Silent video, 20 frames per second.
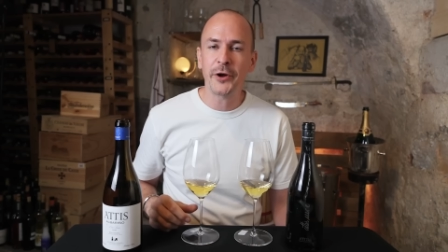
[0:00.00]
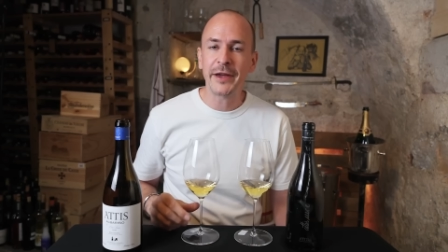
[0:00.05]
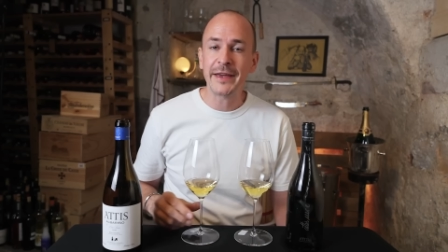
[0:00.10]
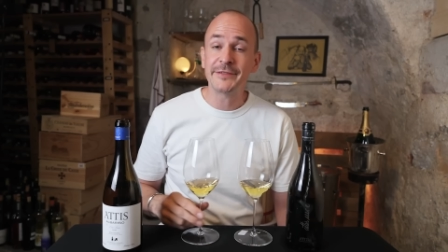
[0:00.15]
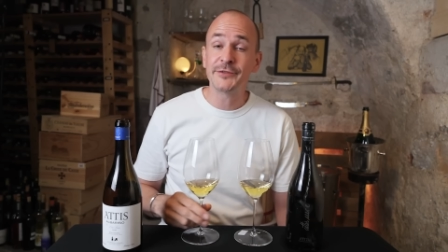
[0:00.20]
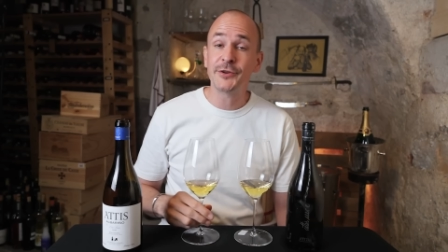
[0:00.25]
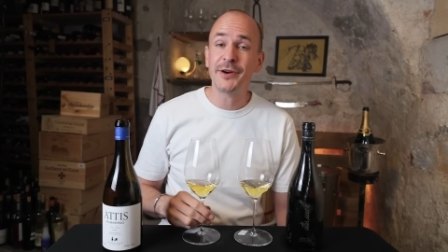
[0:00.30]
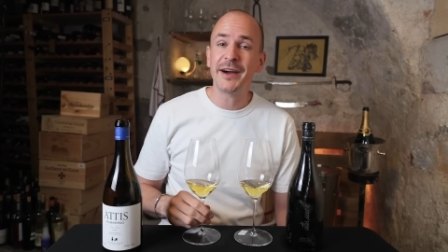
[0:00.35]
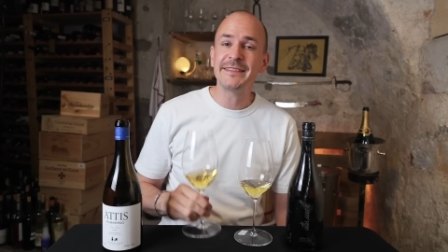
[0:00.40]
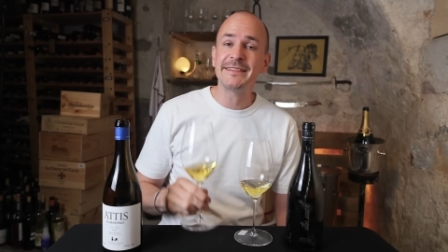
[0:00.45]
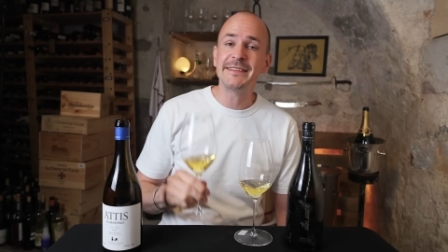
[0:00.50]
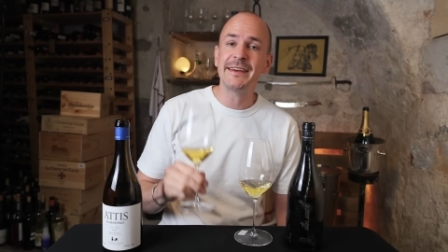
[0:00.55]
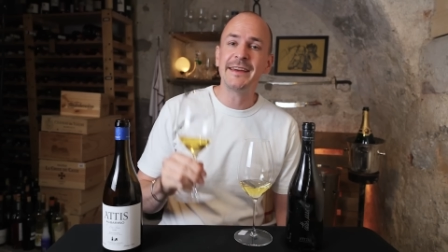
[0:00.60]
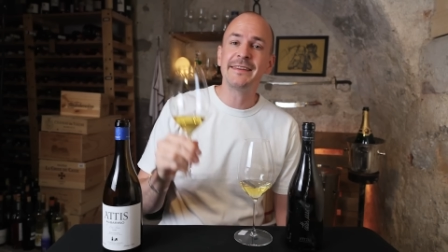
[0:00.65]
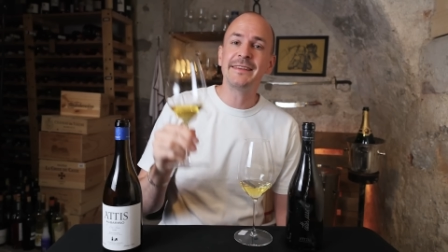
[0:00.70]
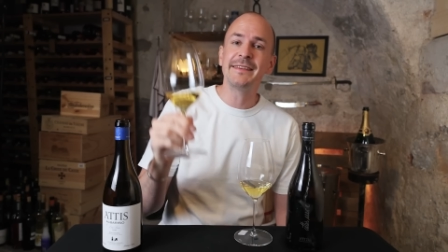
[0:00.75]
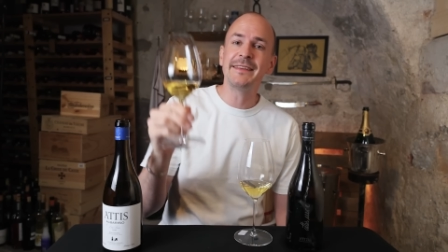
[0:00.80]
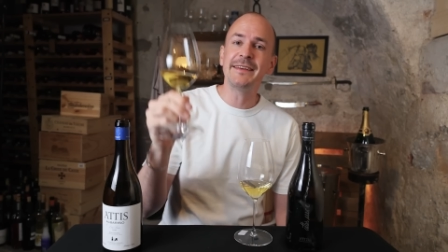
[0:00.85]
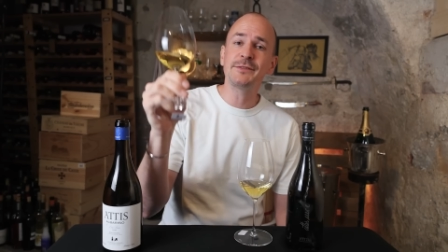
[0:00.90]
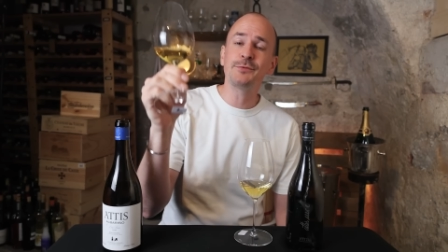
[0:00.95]
Okay, so I
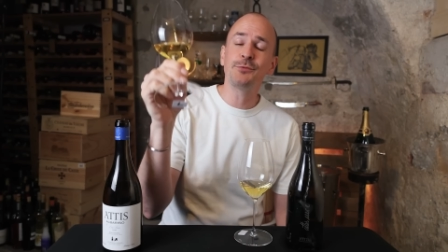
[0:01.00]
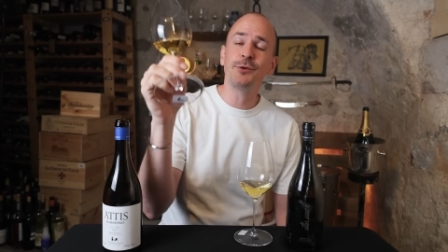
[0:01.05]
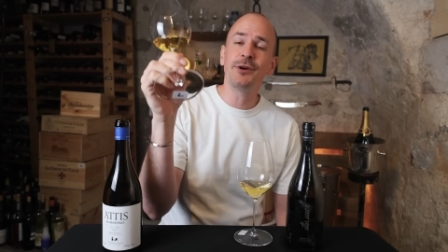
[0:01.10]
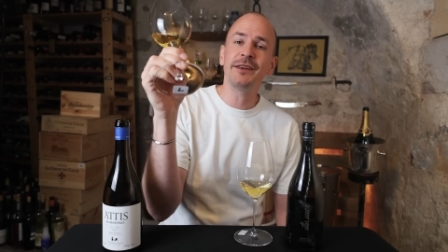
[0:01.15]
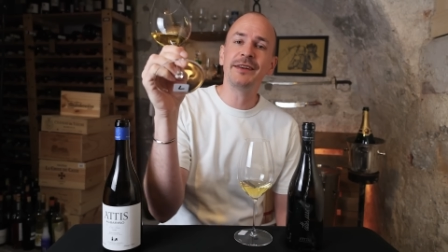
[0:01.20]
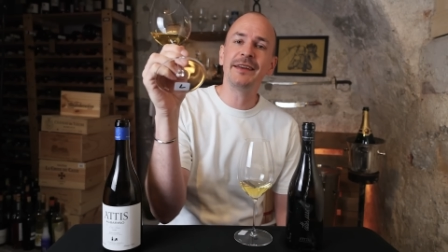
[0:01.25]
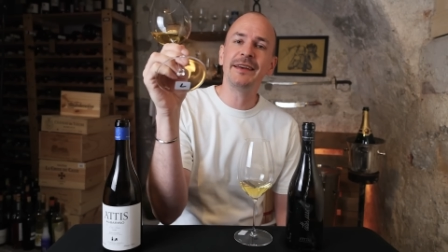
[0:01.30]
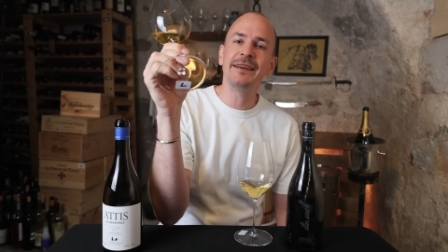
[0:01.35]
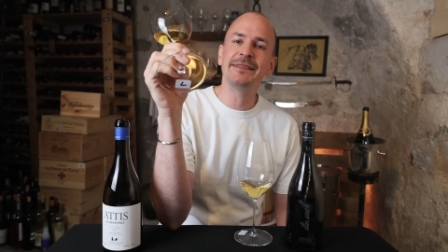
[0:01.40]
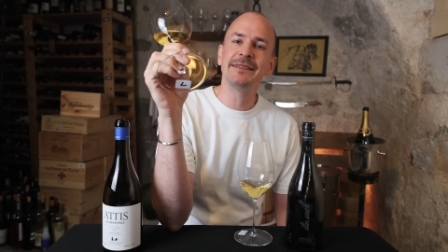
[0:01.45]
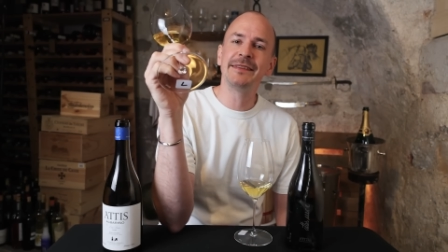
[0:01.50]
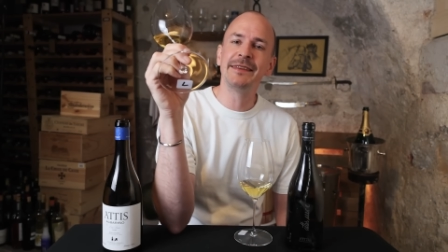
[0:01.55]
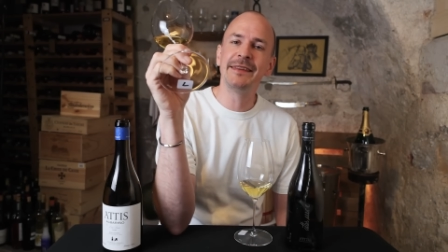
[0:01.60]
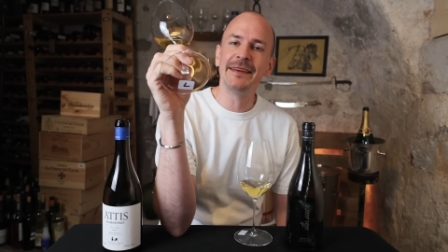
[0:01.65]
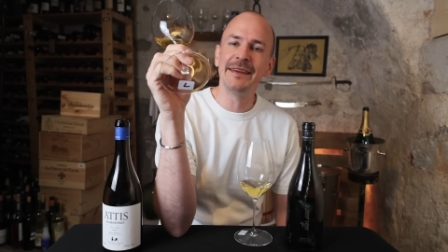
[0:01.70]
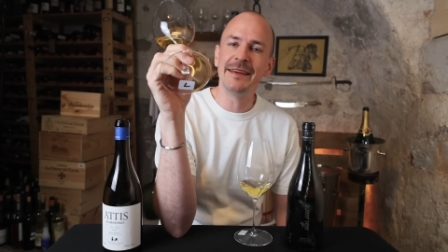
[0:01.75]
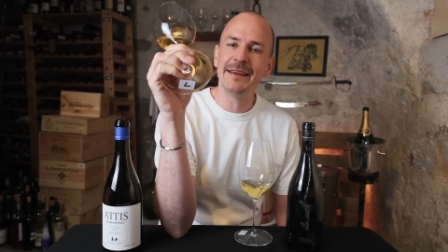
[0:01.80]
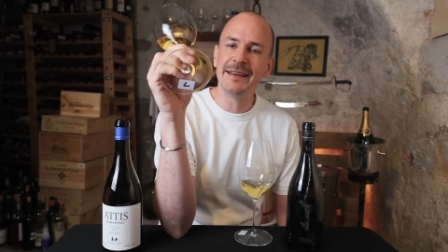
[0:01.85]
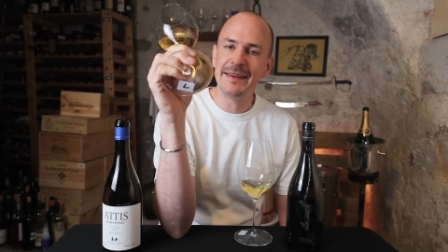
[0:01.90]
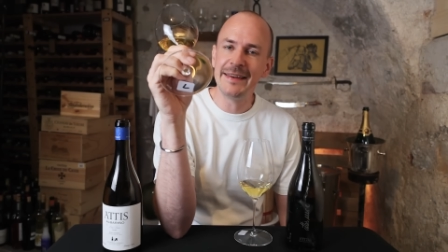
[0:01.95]
said this one is
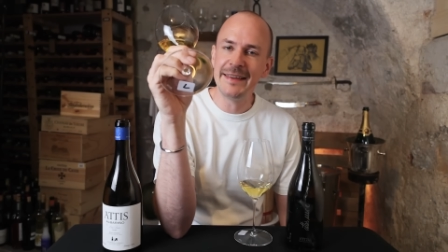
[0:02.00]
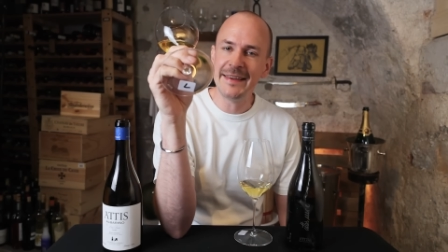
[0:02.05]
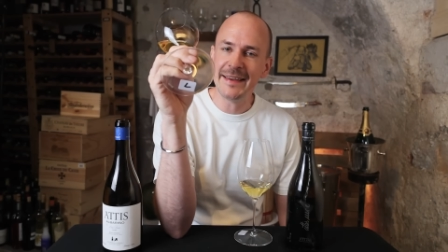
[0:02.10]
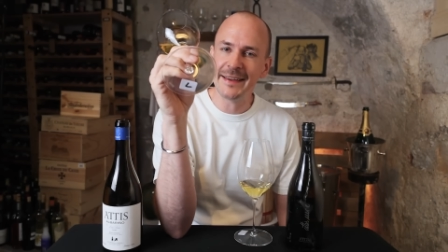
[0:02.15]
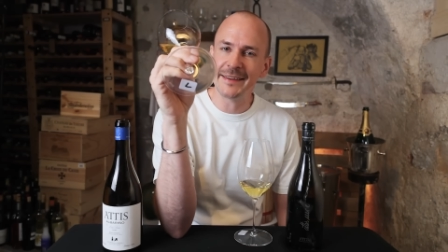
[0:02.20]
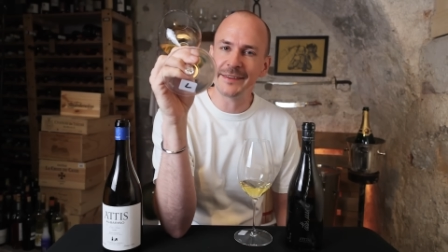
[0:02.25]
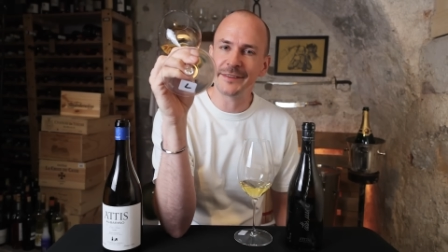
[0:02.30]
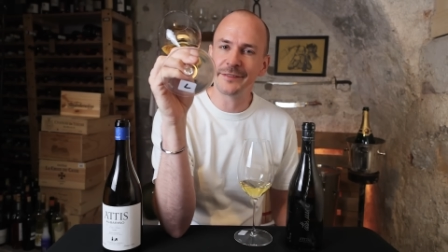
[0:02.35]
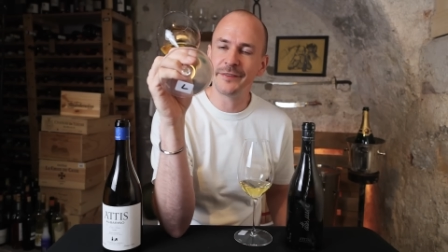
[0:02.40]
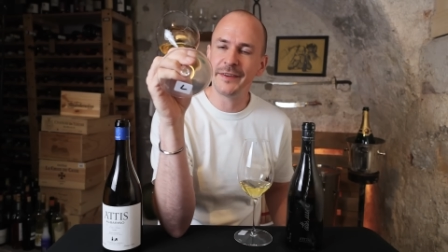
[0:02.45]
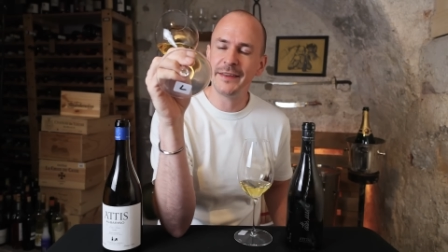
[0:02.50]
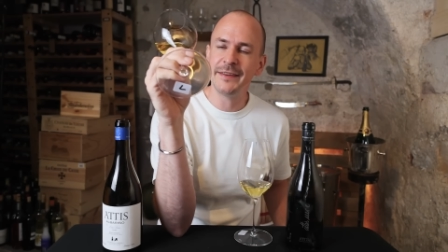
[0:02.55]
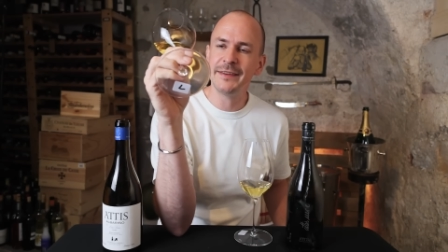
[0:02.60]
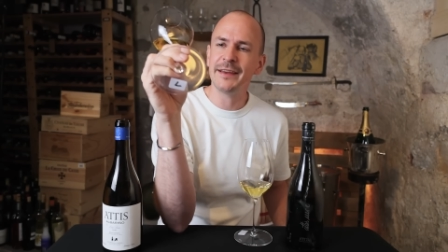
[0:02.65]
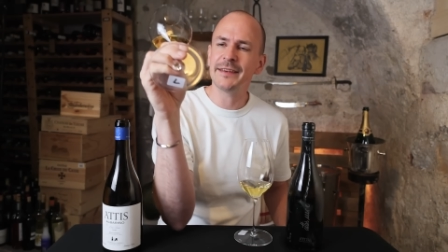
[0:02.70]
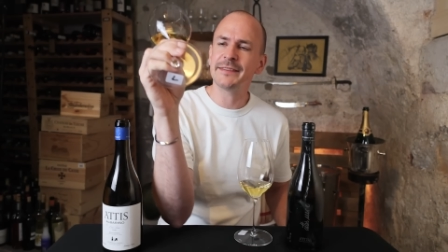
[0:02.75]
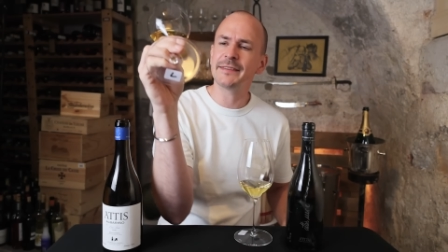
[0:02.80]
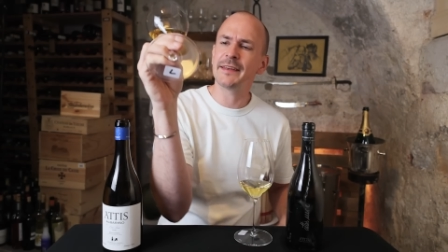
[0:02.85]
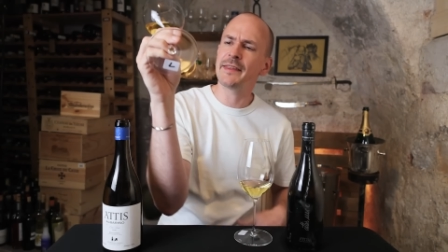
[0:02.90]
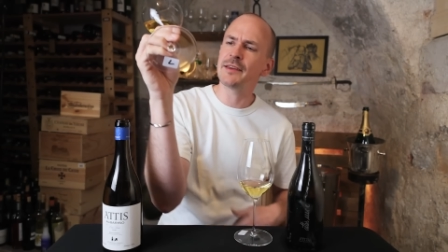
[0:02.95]
the Rías
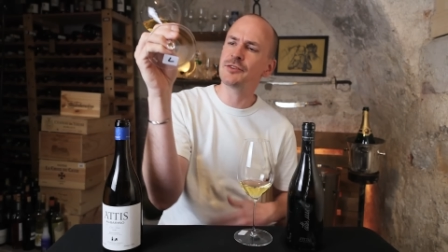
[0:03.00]
Baixas,